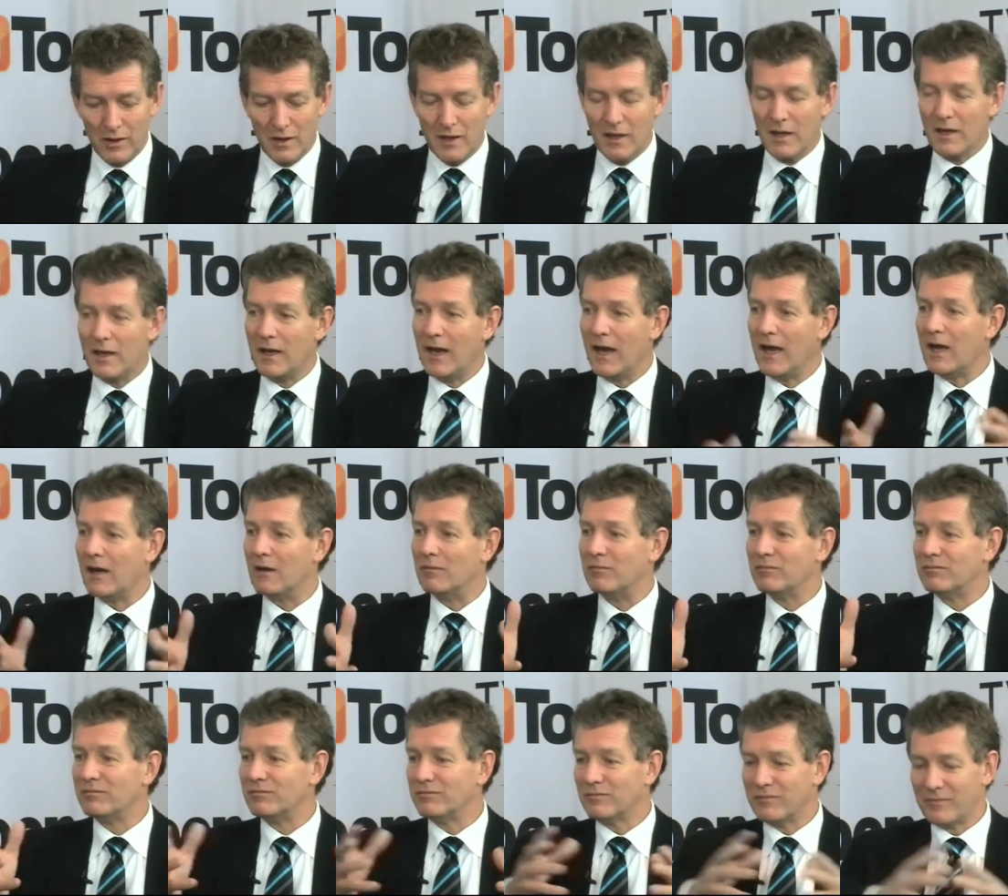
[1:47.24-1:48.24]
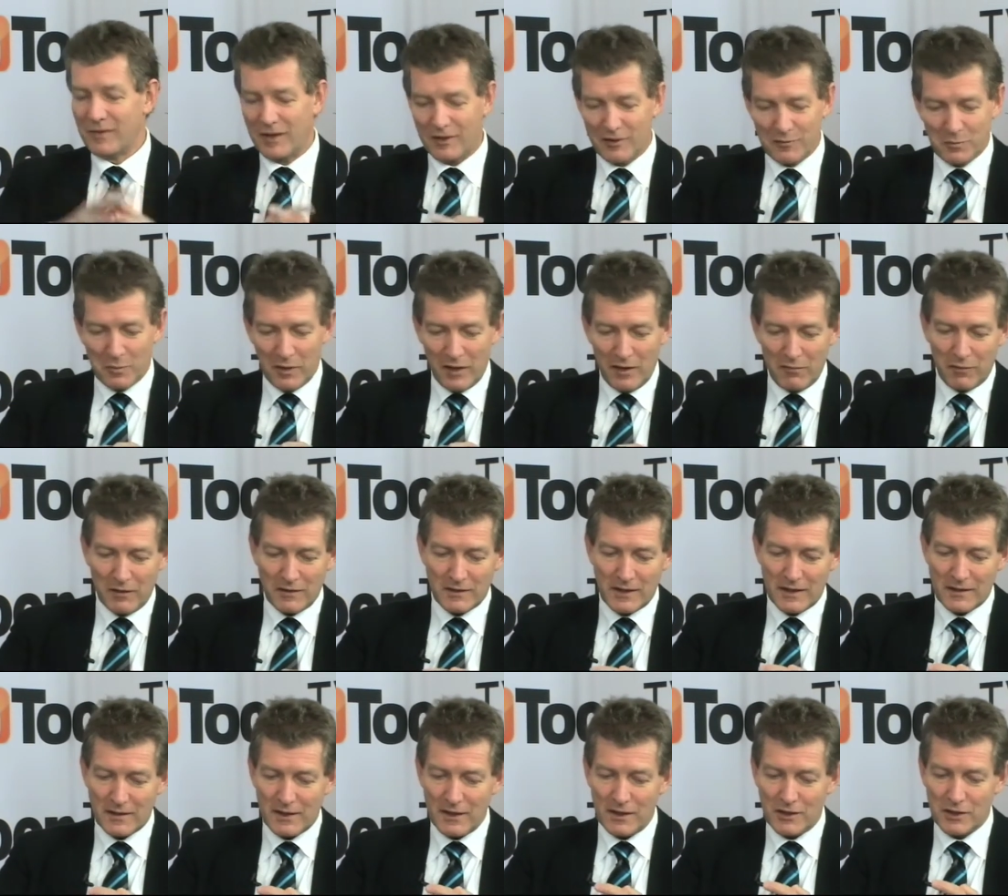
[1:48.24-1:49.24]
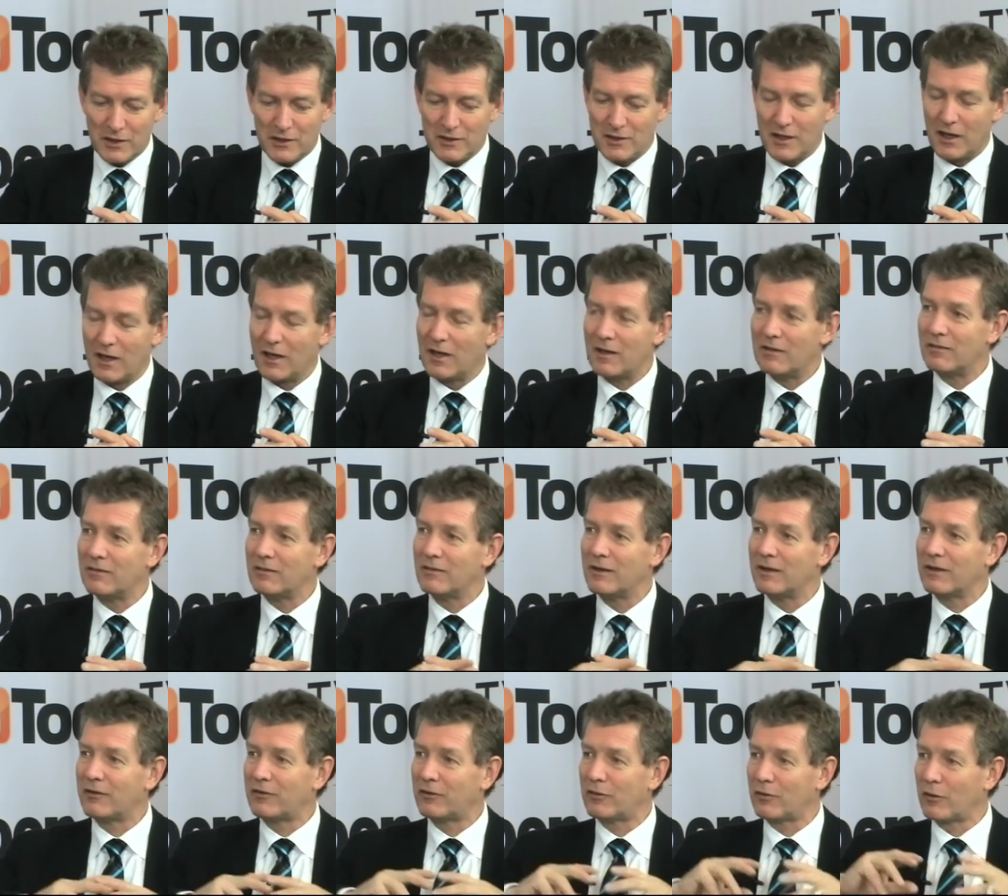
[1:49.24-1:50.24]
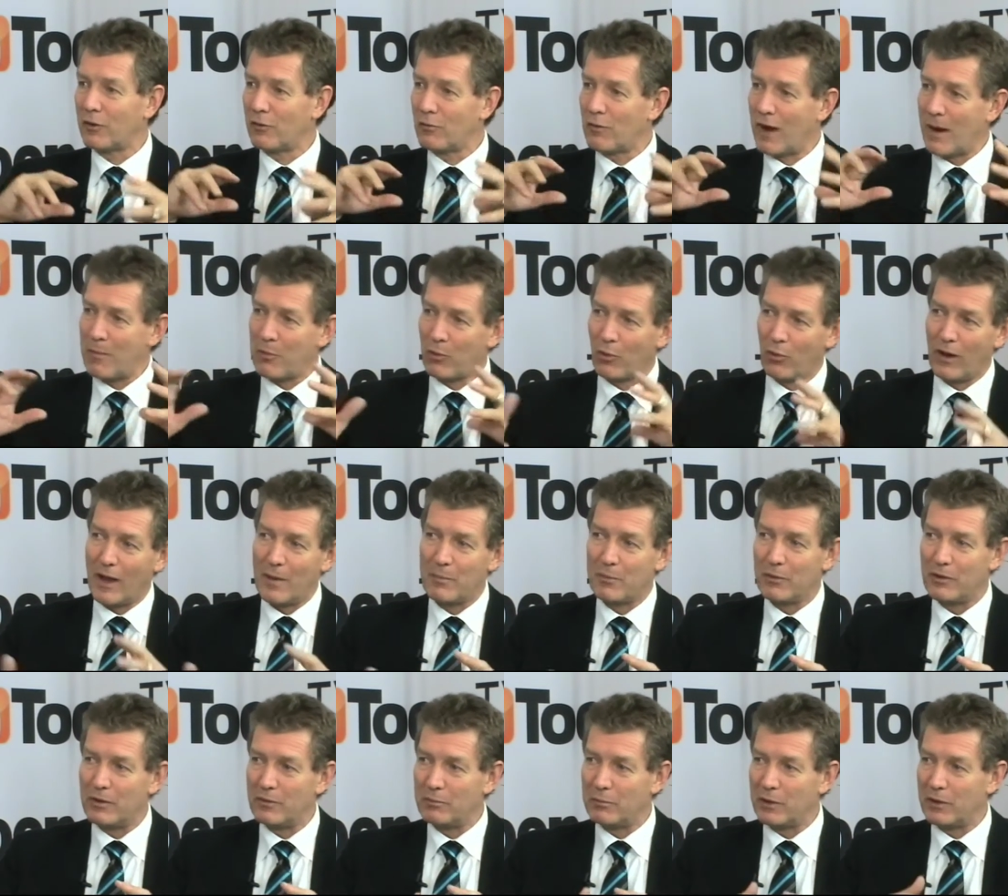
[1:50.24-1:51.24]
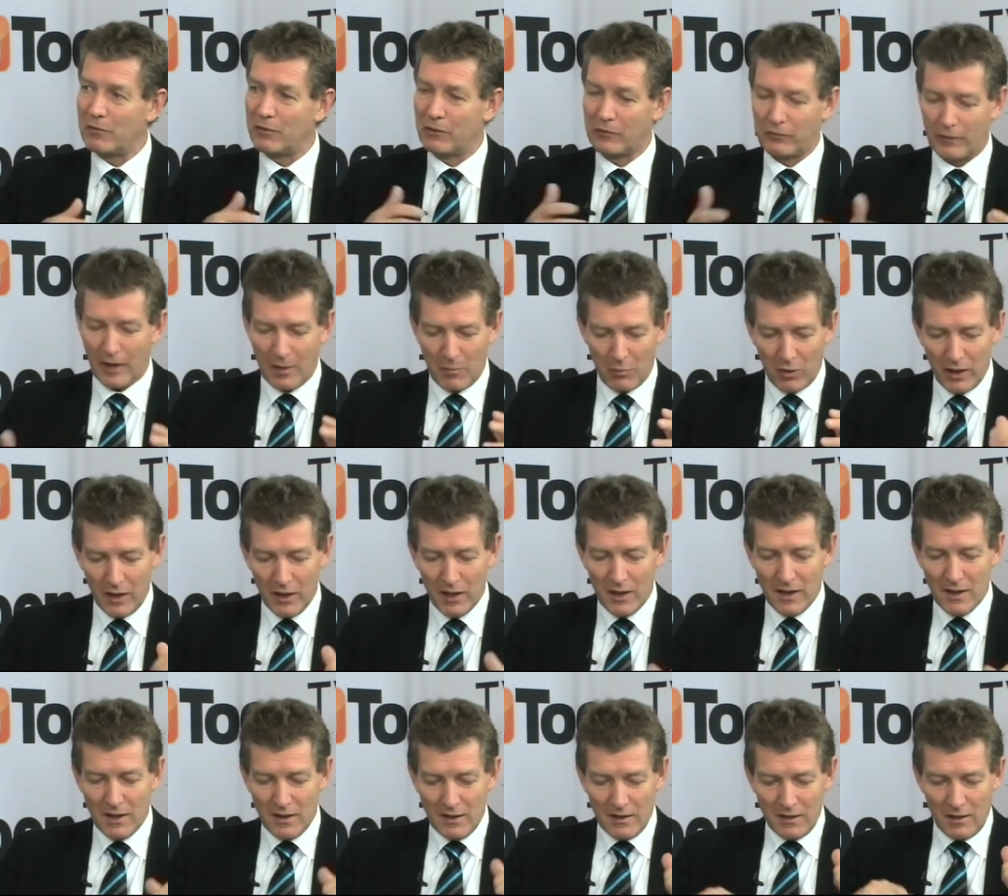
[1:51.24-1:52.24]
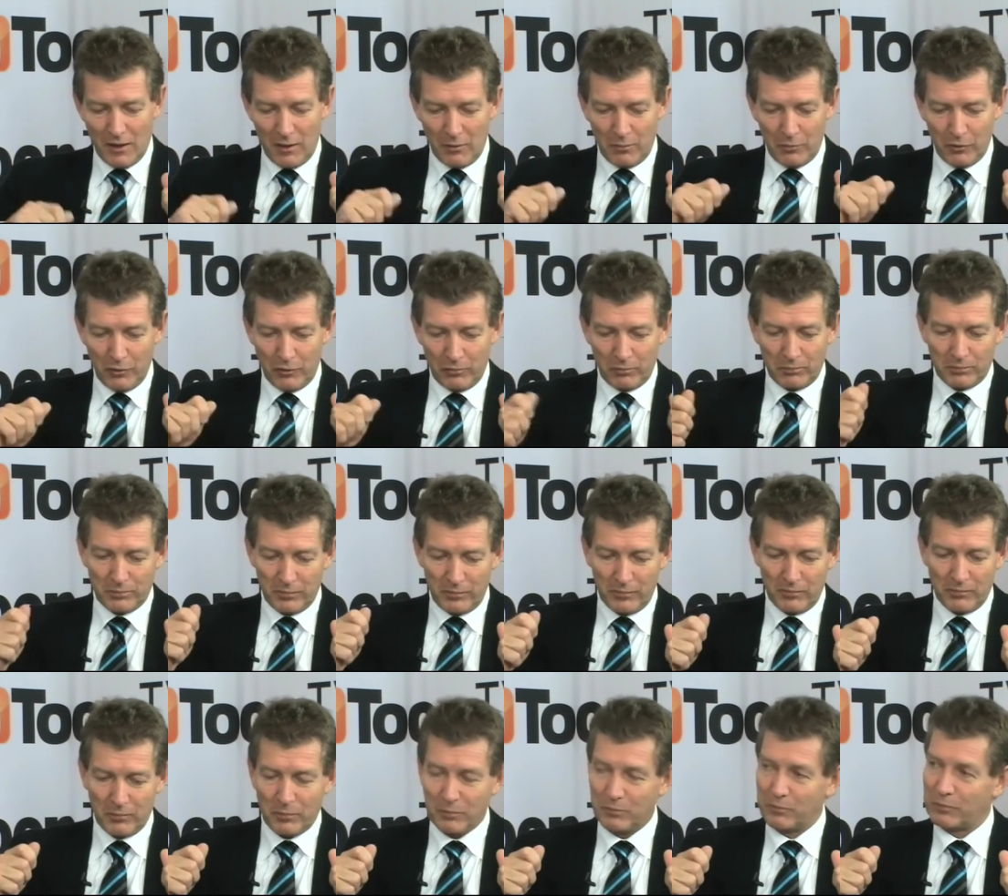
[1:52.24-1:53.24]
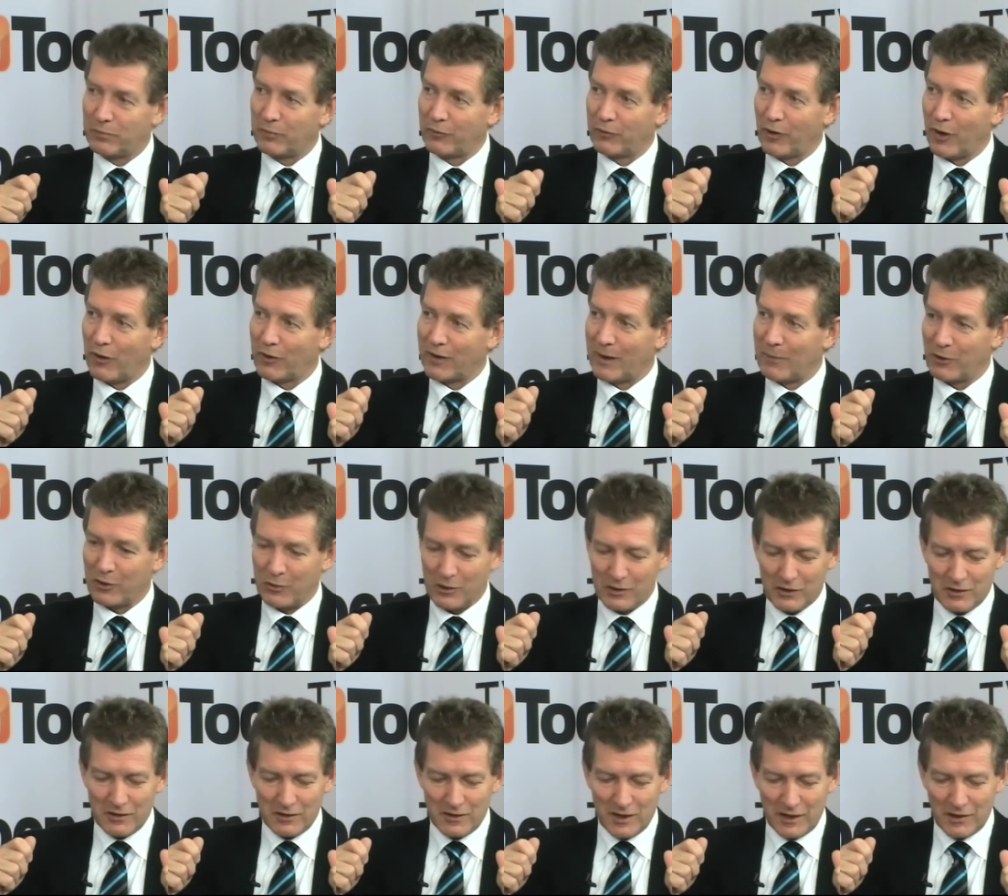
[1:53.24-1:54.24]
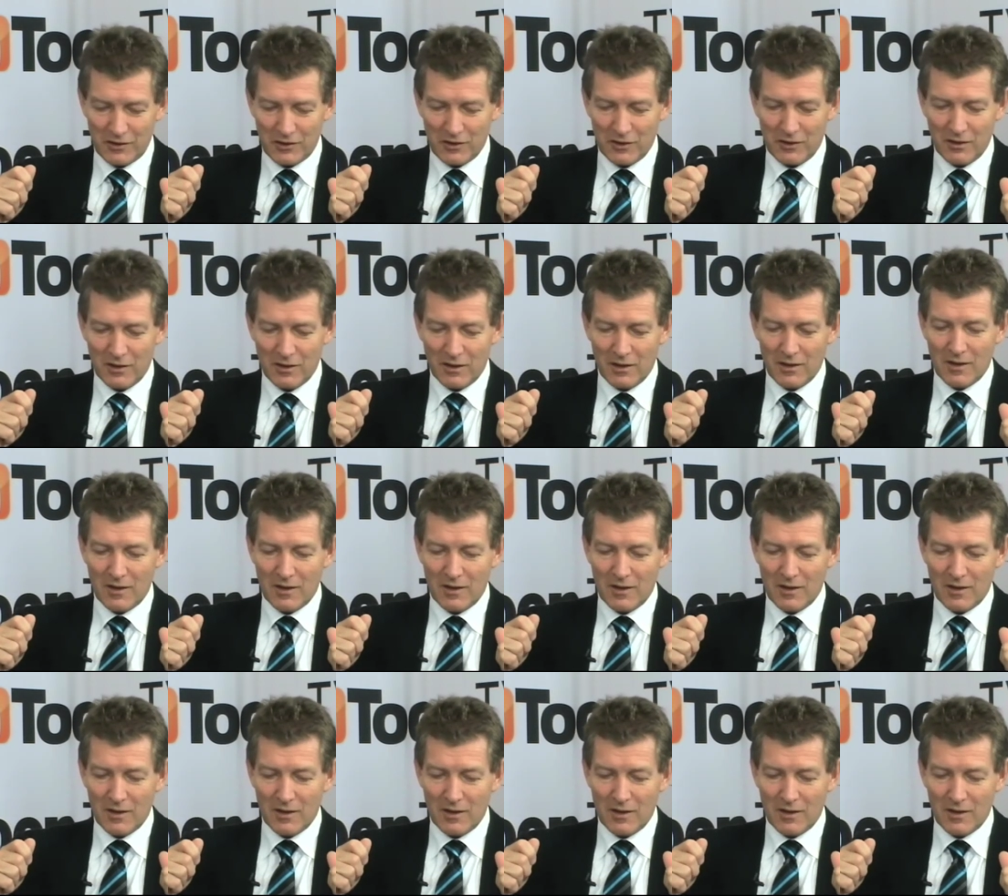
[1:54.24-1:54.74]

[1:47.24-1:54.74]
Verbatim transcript: Now that's been fantastic. Just uh, let's sort of wrap it all up in a bit of a summary. I'll just throw a couple of questions at you.